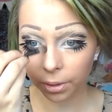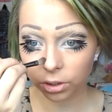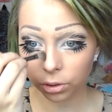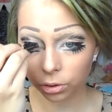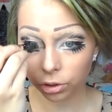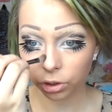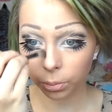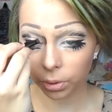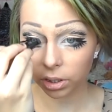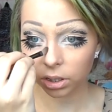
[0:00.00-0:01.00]
a bit too
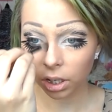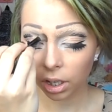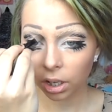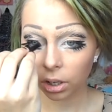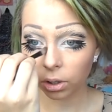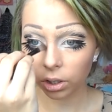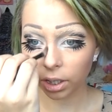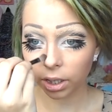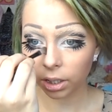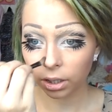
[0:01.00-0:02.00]
stupid
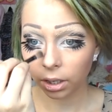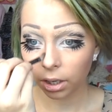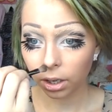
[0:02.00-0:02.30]
looking.